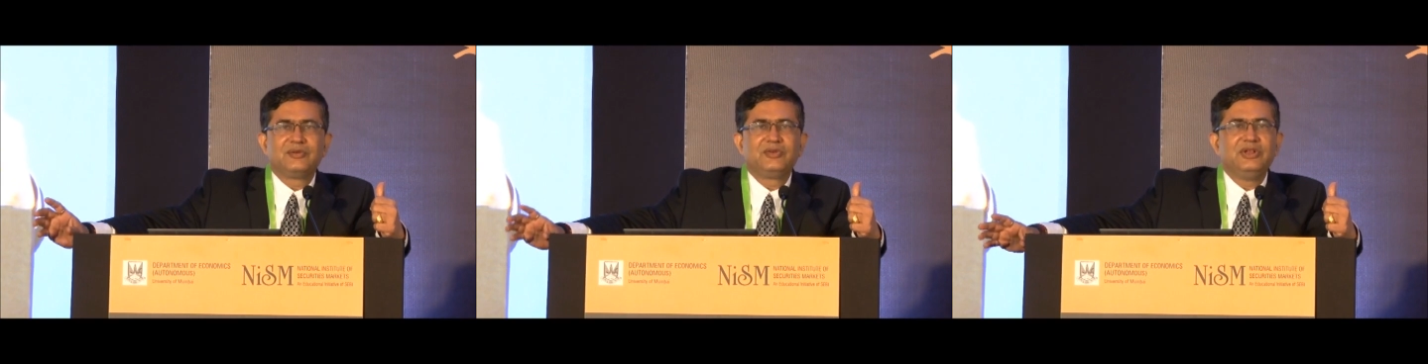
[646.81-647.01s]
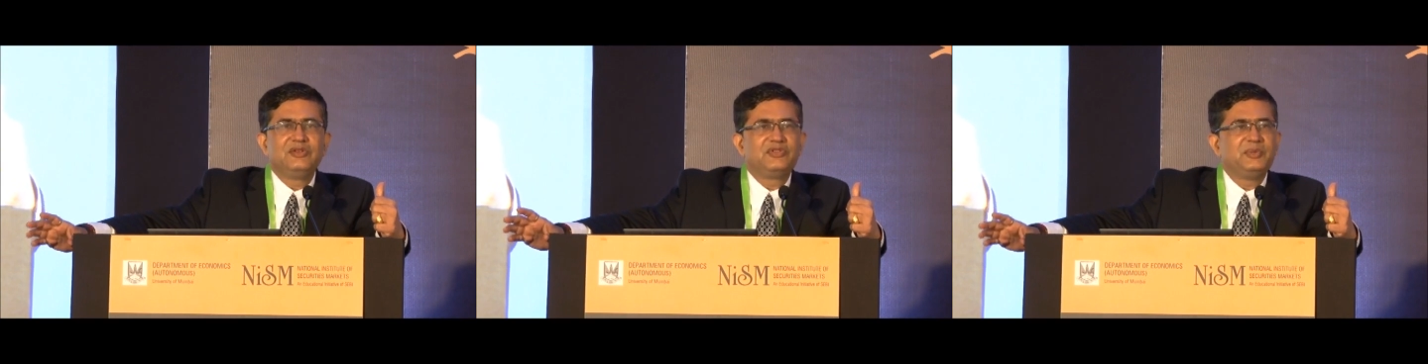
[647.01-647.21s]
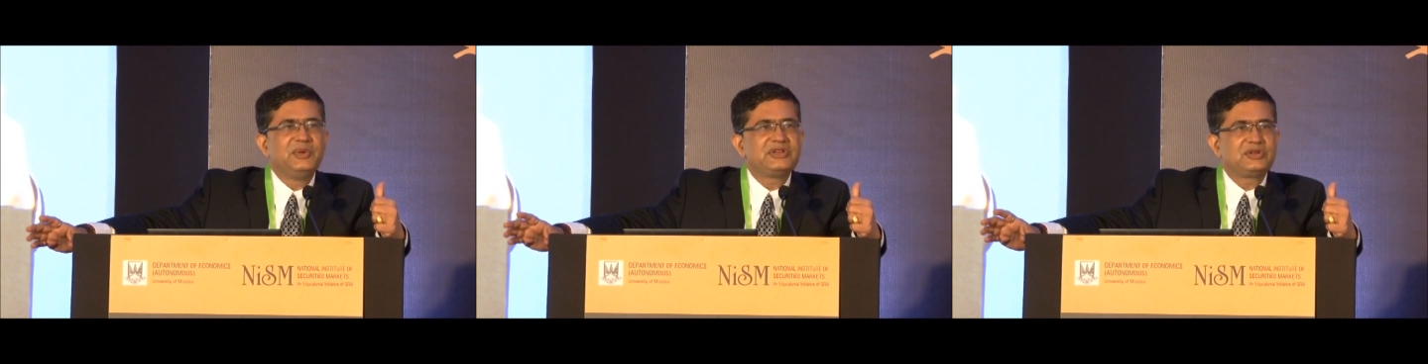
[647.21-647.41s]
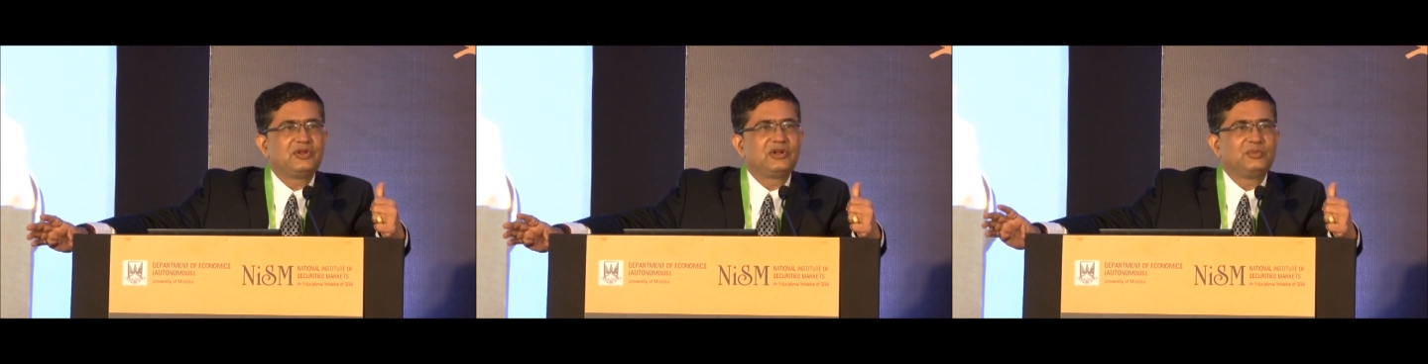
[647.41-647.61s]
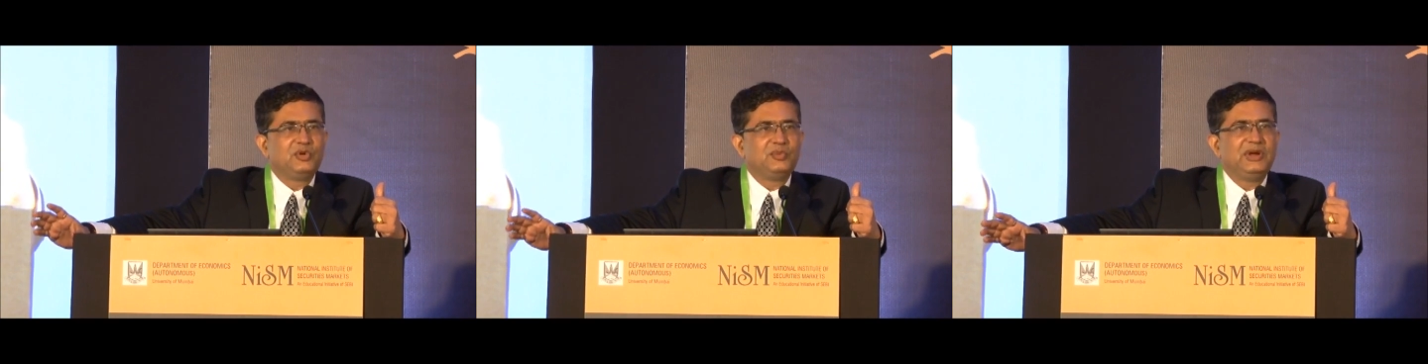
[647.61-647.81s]
information
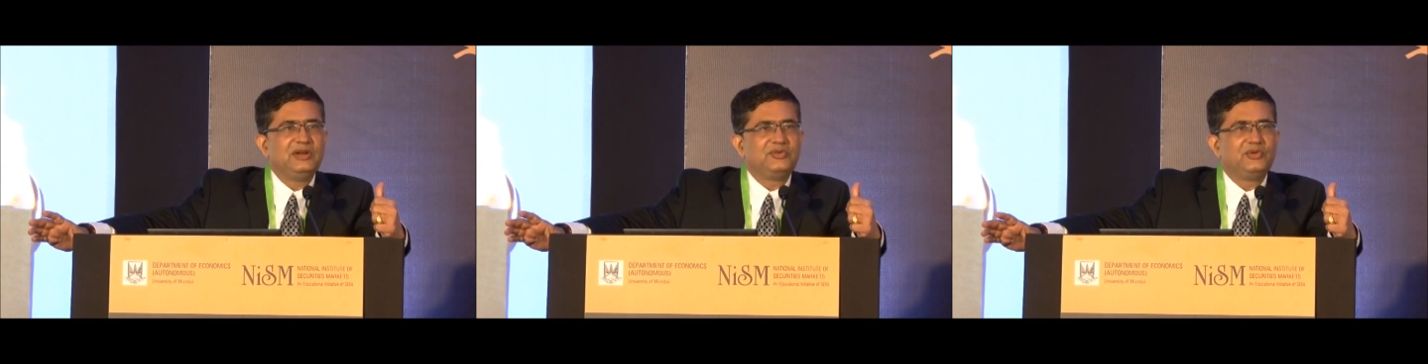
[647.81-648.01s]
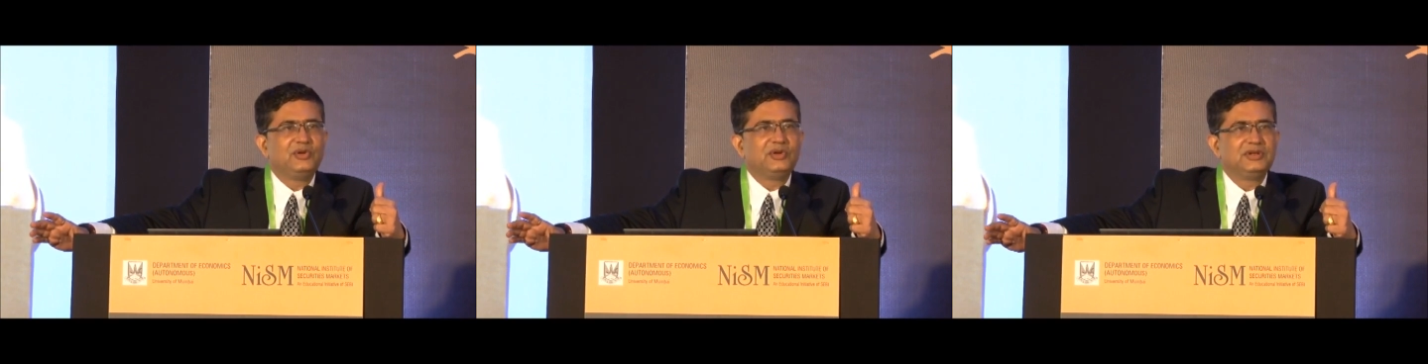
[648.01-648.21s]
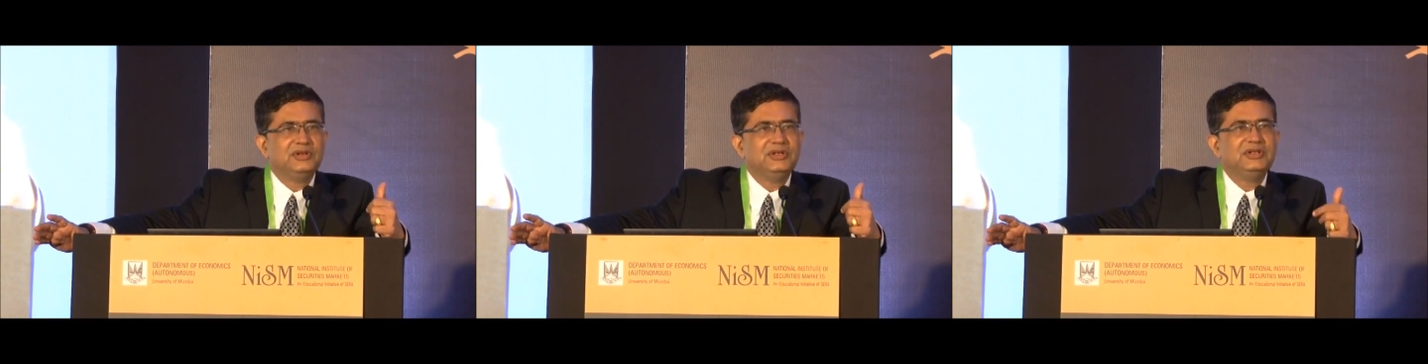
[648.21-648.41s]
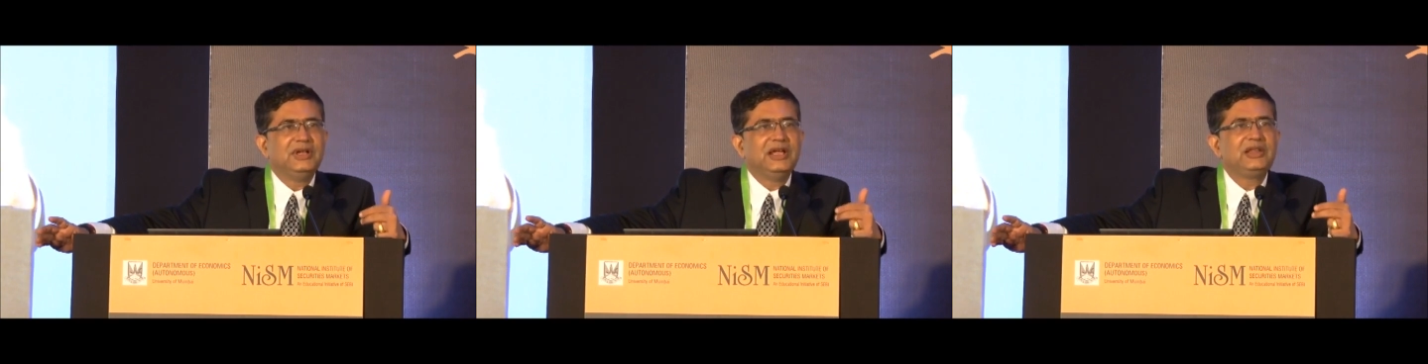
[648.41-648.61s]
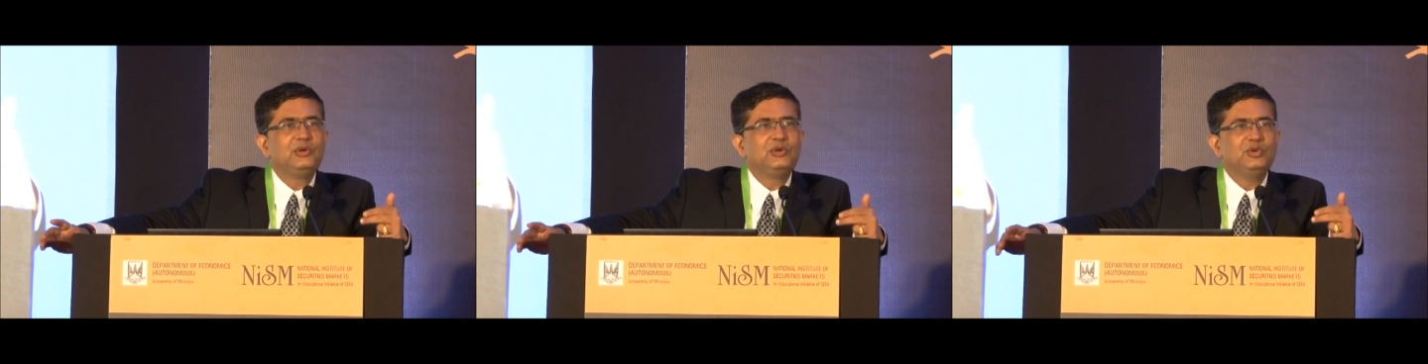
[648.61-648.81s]
on mobile phone,
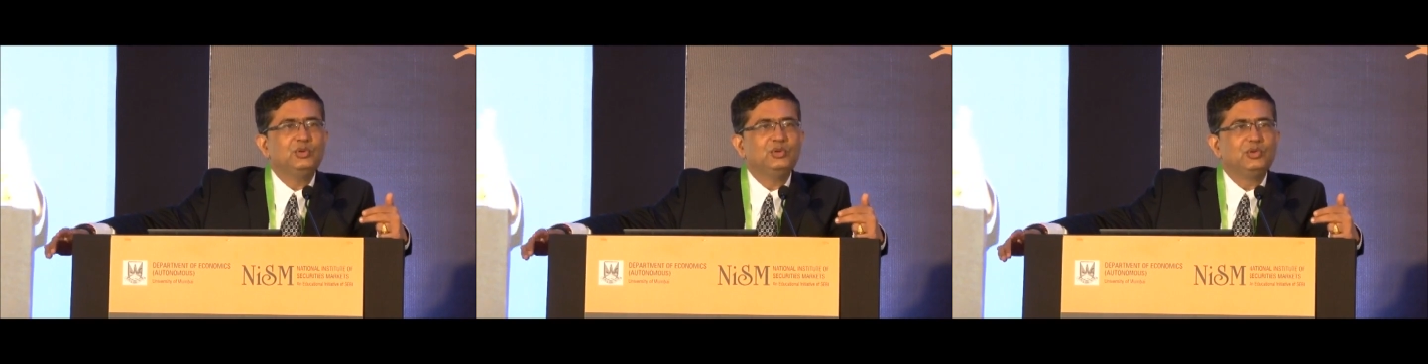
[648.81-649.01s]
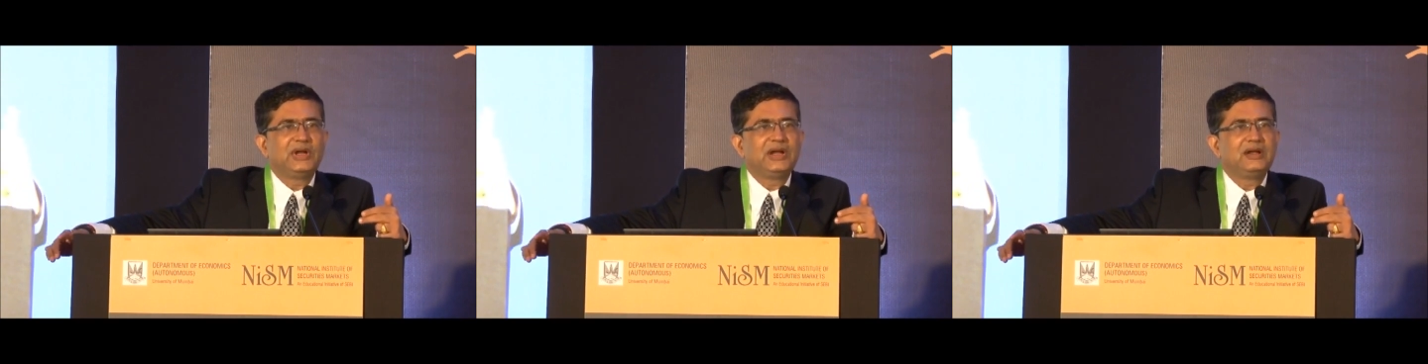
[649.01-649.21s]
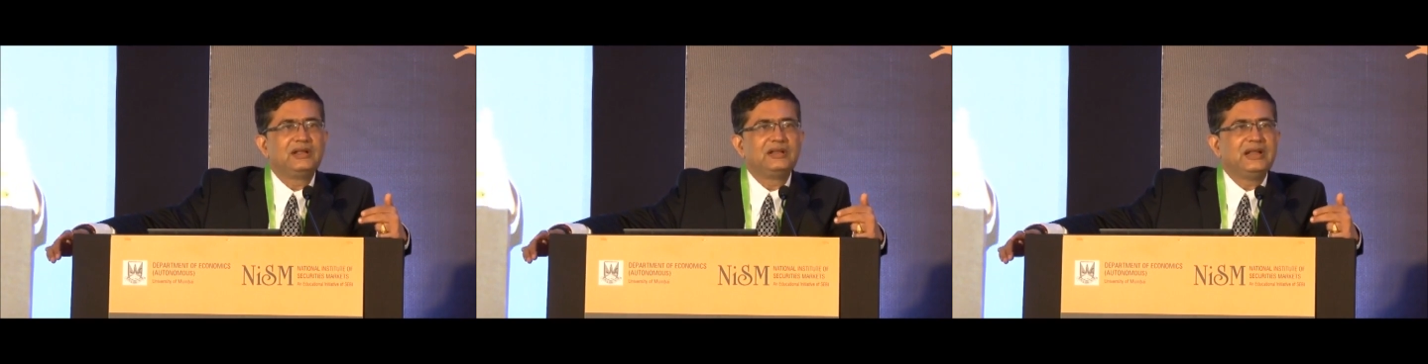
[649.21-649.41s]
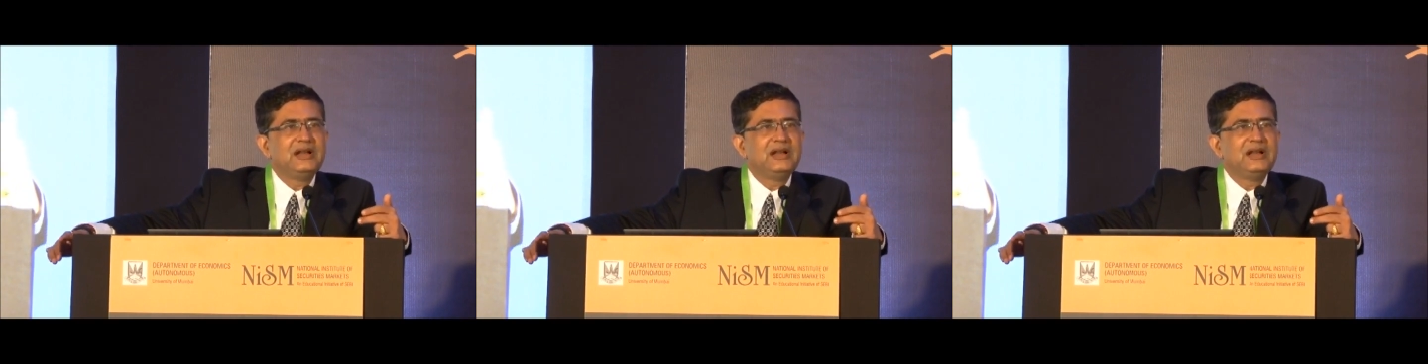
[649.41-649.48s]
and you do, right?